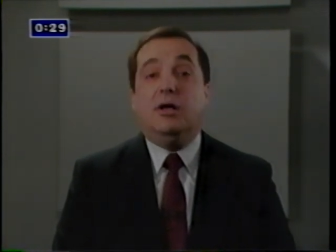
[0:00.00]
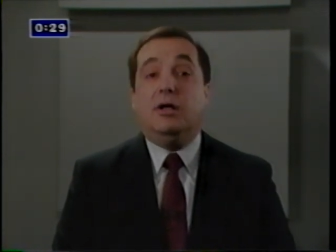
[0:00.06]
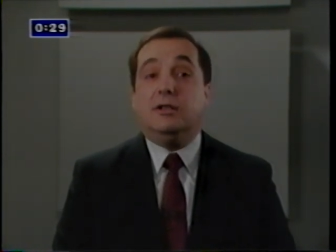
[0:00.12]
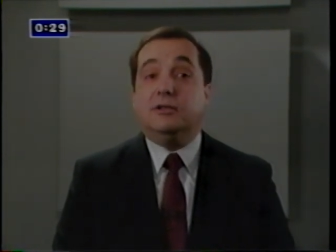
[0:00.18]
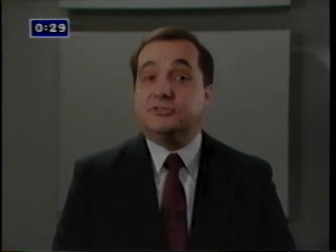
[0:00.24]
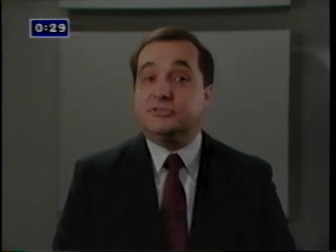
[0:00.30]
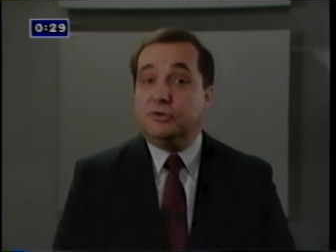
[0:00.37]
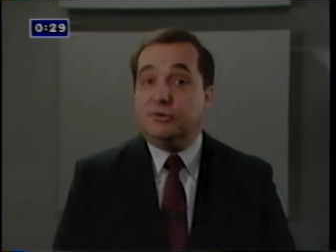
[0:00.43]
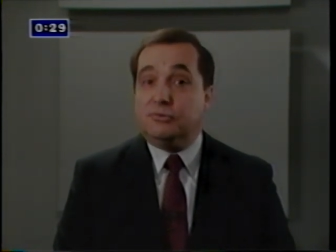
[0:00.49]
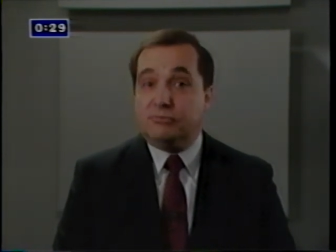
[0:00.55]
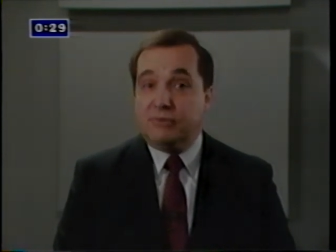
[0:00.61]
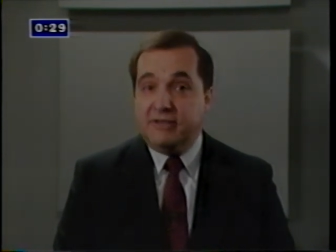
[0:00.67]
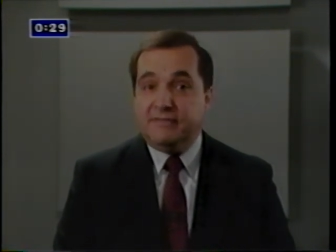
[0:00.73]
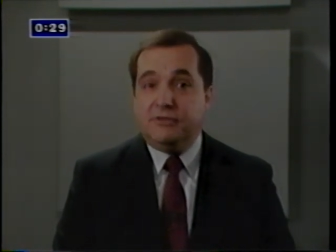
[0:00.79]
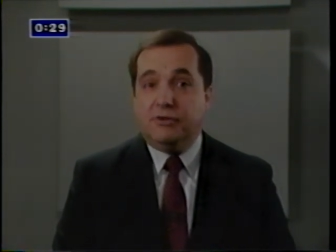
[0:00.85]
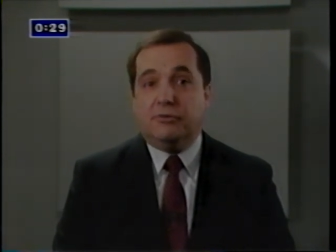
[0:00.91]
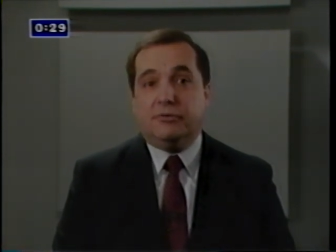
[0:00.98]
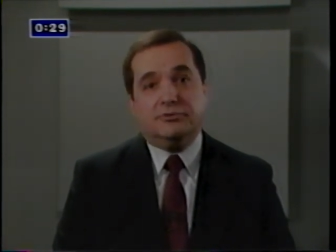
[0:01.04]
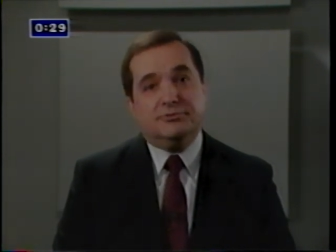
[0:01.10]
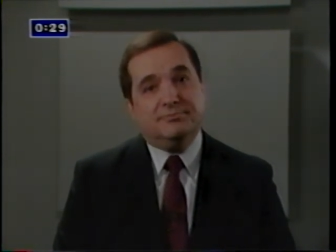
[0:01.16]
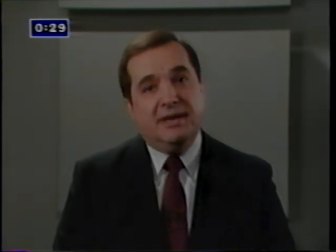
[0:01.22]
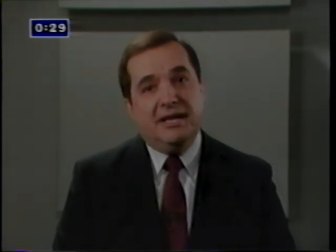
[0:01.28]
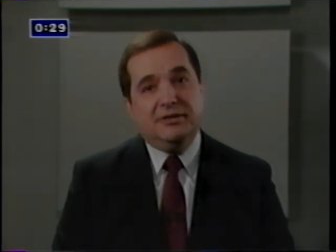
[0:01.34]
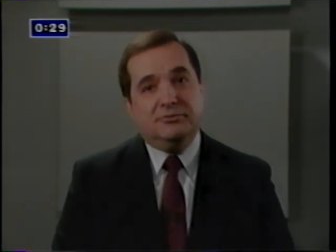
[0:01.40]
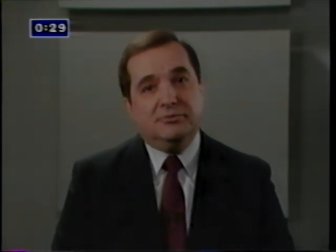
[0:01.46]
Also, read the owner's
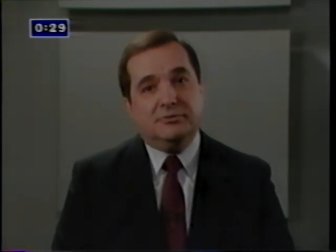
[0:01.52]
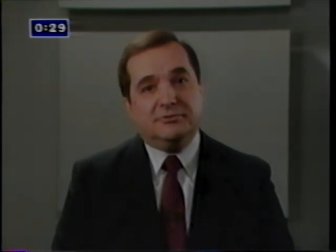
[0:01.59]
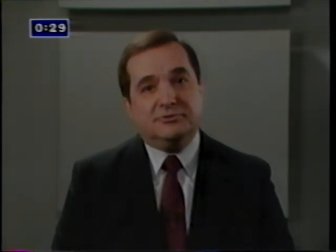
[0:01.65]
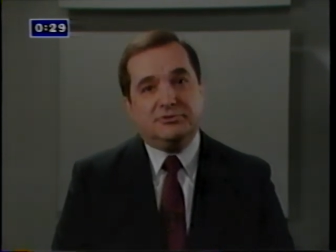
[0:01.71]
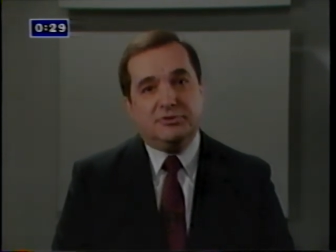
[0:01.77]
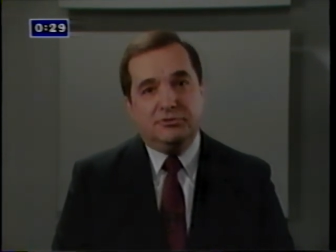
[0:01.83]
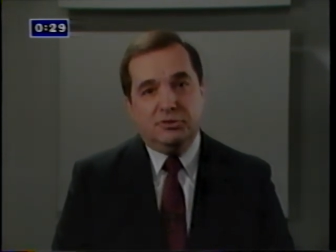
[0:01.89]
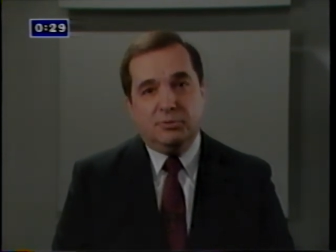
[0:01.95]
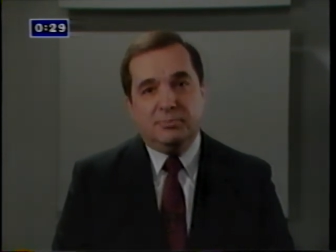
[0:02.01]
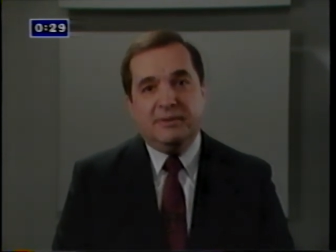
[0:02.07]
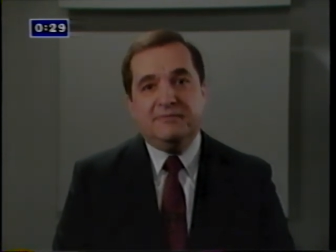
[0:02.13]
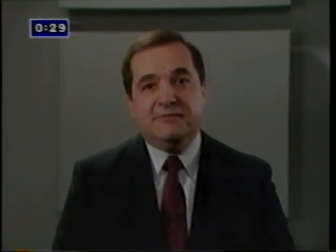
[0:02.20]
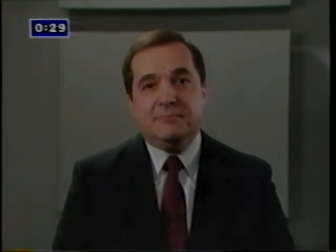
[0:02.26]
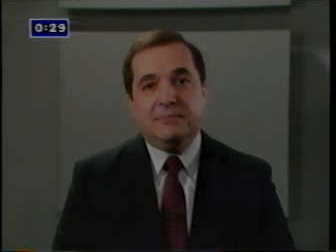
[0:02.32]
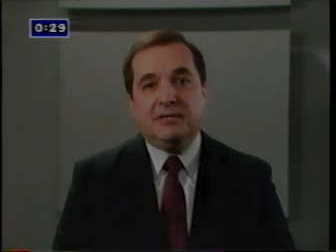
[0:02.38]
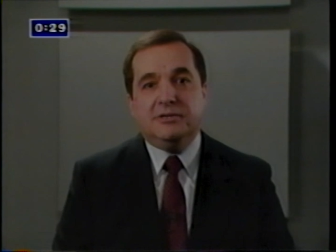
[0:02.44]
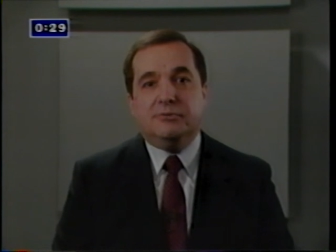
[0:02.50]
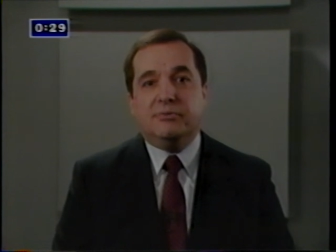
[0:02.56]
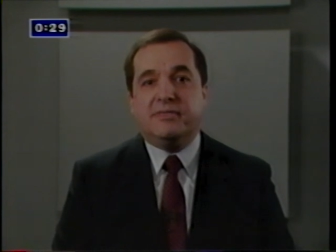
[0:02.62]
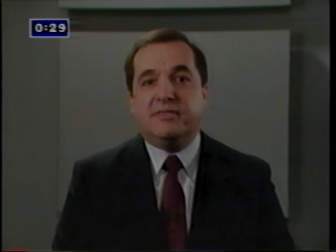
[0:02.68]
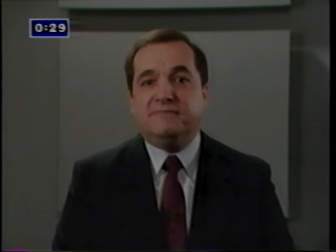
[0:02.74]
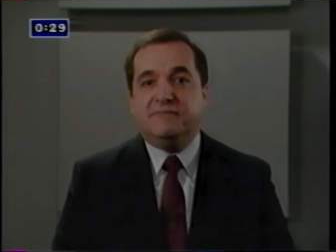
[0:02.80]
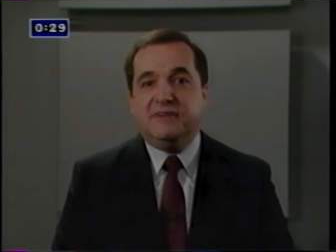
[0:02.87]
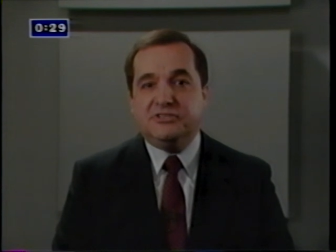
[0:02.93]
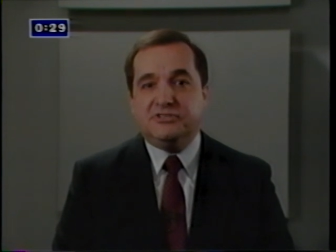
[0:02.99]
manual so you'll be familiar with
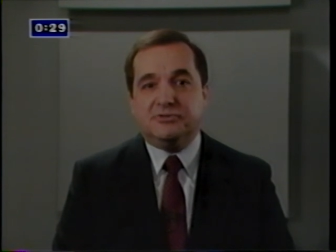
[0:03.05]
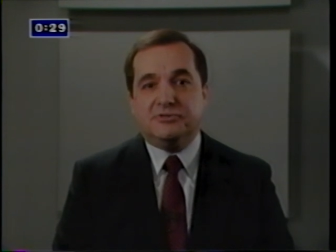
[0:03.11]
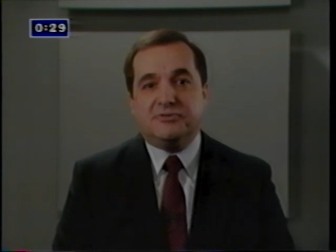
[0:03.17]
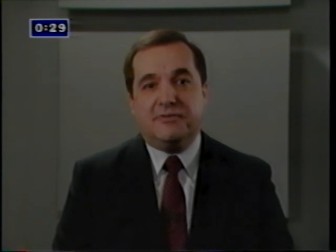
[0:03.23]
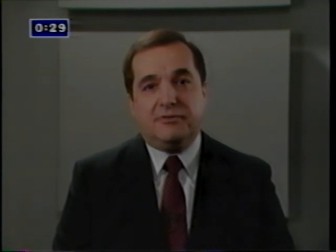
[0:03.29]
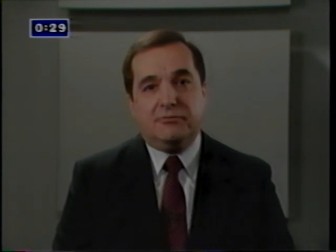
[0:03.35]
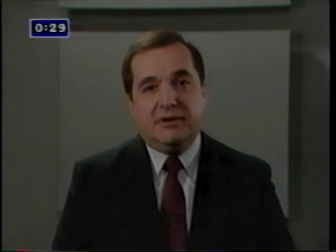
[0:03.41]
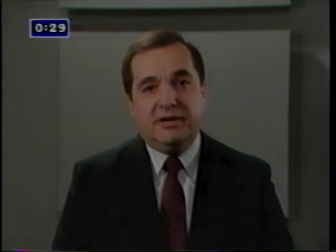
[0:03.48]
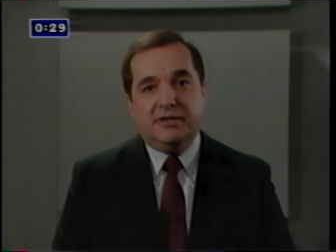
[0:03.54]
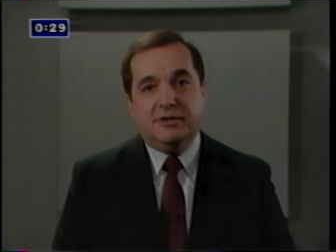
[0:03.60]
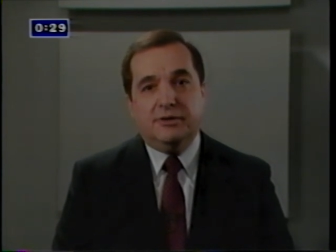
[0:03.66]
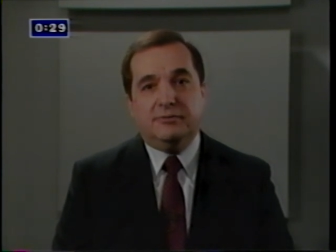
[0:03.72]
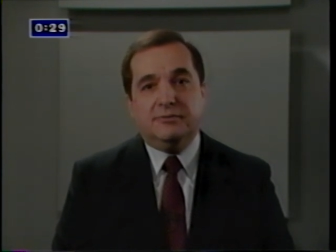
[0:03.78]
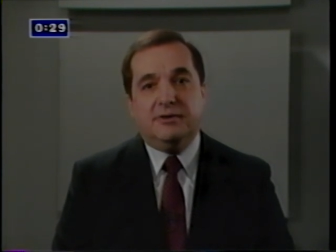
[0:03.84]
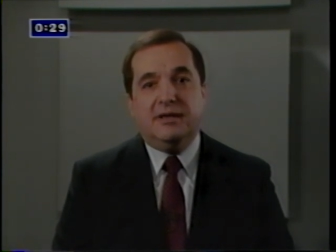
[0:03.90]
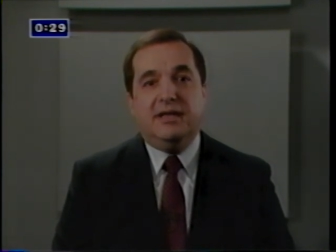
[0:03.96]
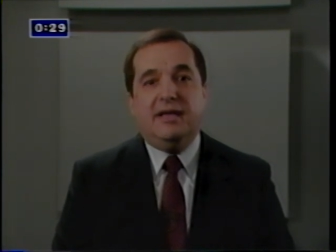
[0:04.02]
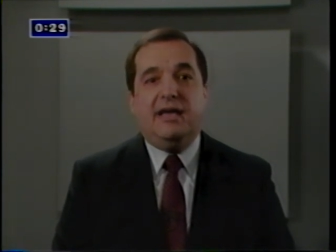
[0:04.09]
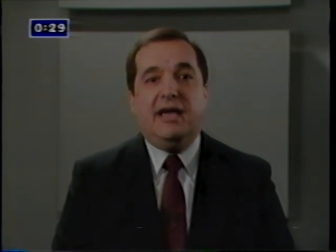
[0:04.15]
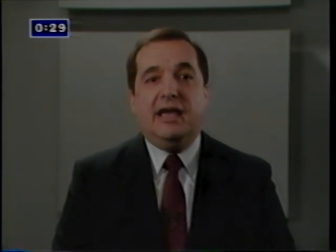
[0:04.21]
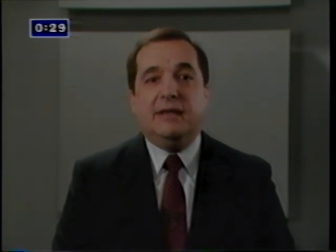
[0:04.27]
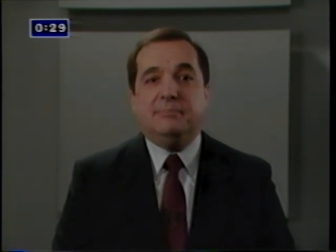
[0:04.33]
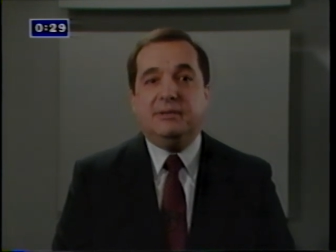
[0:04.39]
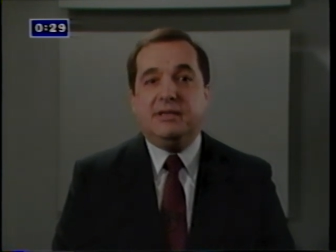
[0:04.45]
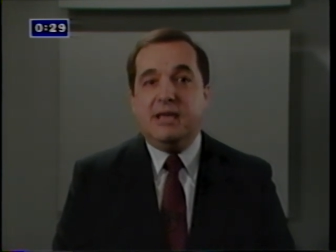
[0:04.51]
the features of the radio
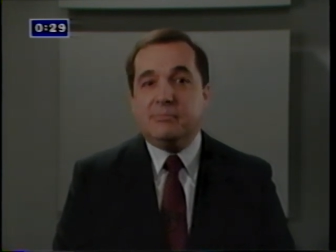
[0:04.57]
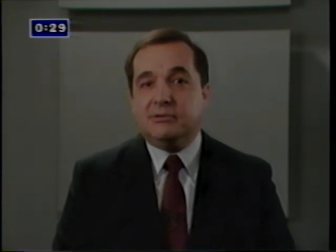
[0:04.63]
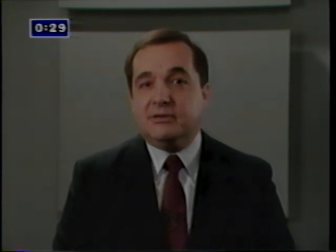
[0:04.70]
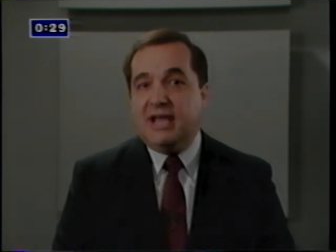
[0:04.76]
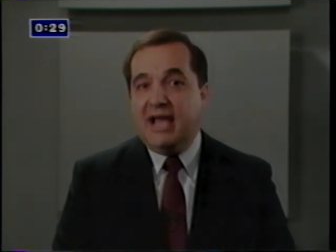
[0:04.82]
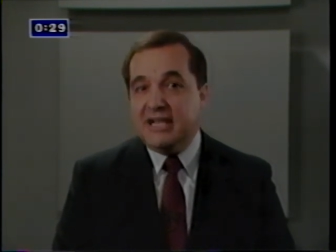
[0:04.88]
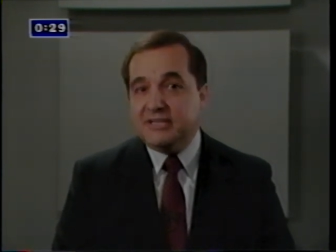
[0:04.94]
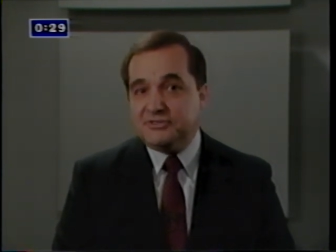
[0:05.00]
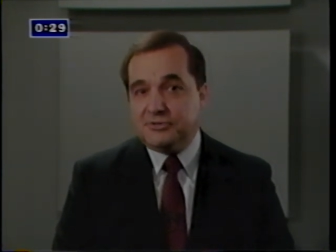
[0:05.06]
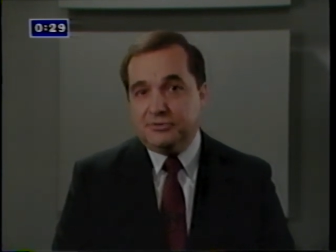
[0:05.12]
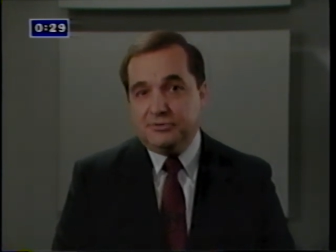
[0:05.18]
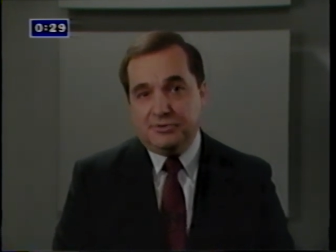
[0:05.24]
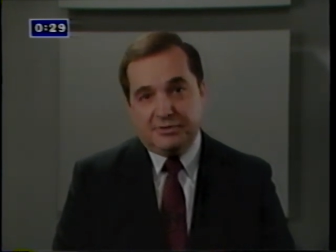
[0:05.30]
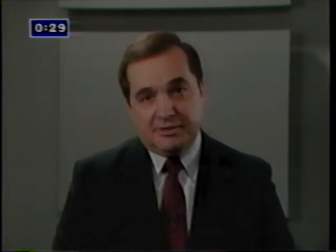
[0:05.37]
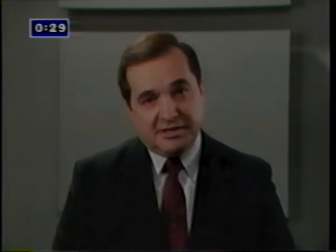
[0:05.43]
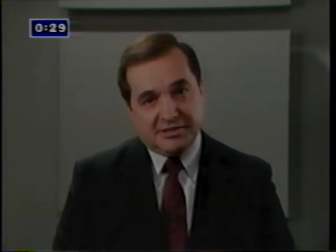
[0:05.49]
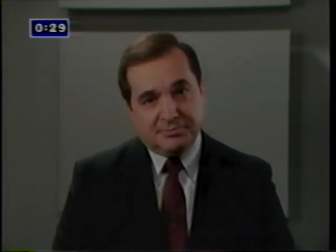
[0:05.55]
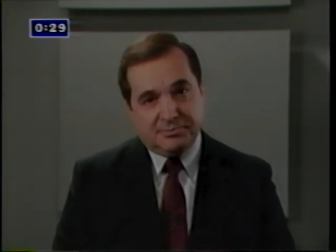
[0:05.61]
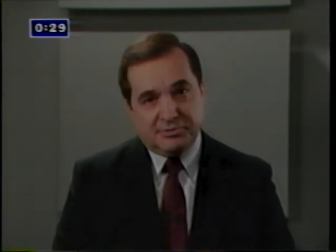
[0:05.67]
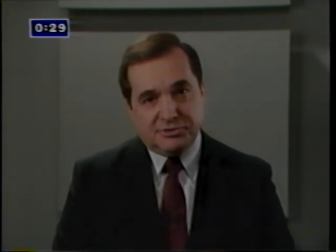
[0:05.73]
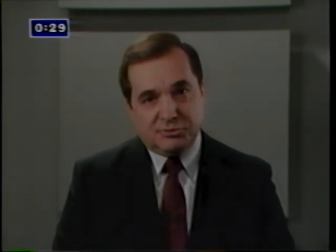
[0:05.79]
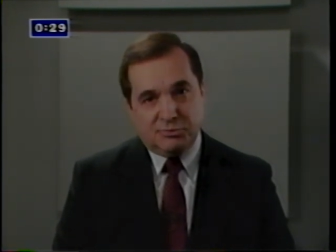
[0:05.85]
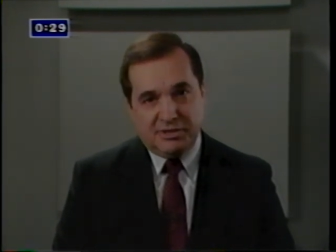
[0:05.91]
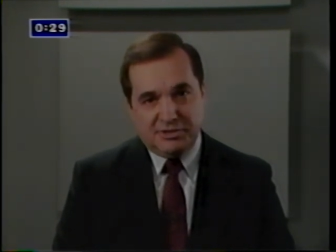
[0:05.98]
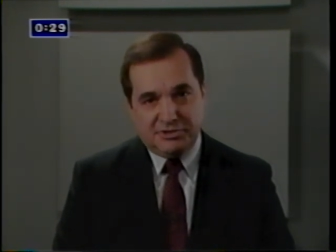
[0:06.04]
and be able to answer your
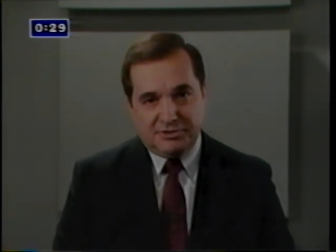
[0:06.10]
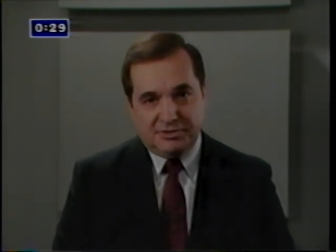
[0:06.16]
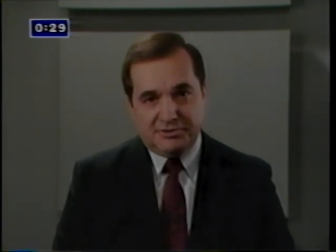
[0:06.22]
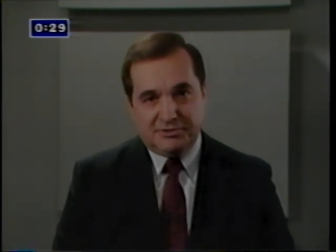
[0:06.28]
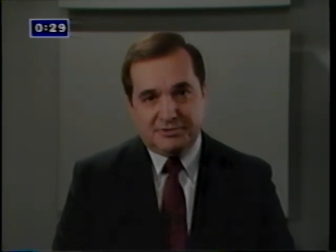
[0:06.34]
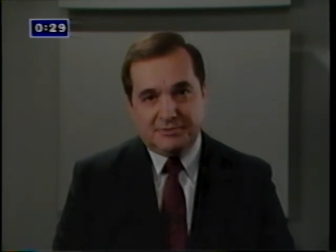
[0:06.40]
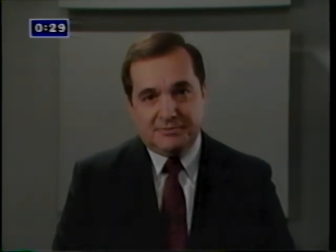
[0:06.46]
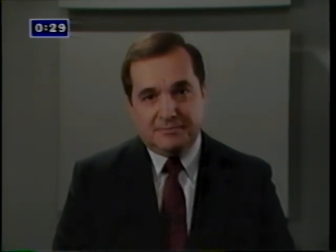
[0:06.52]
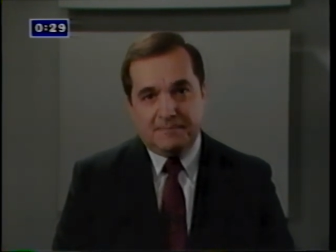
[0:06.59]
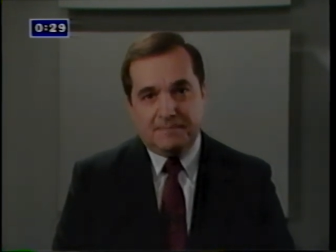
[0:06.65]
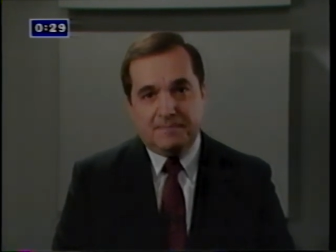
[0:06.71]
customers' questions.